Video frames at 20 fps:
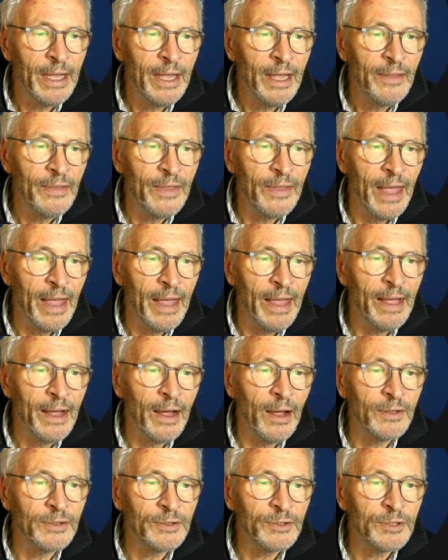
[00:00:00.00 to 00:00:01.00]
there,
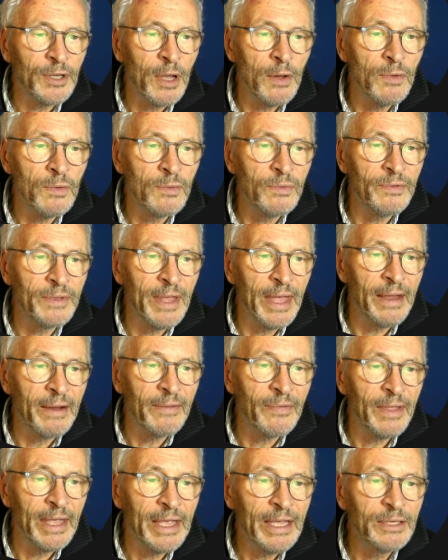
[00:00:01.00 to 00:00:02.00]
and so
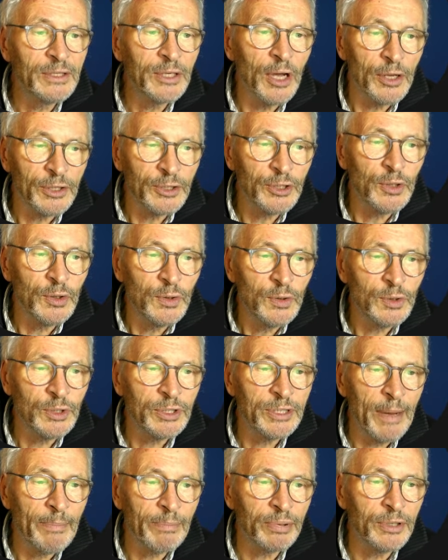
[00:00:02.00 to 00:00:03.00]
these are two
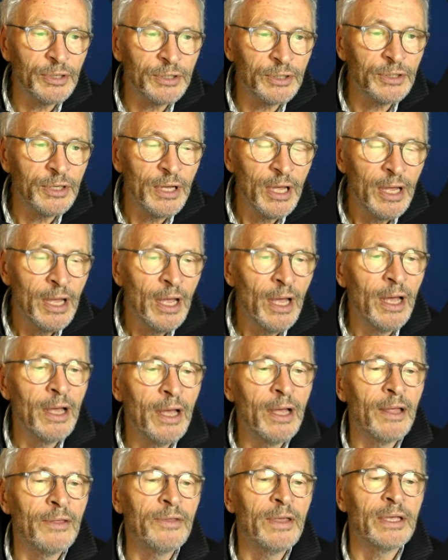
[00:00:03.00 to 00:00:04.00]
separate
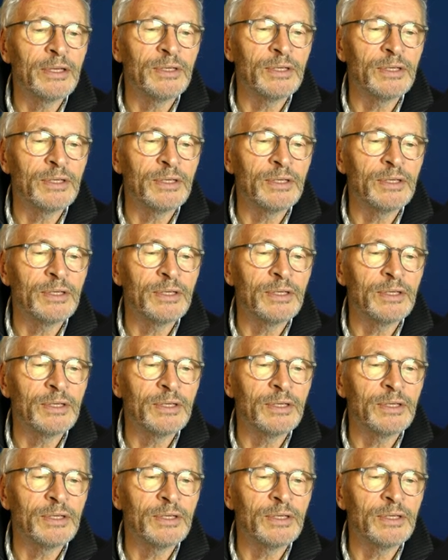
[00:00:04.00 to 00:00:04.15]
things.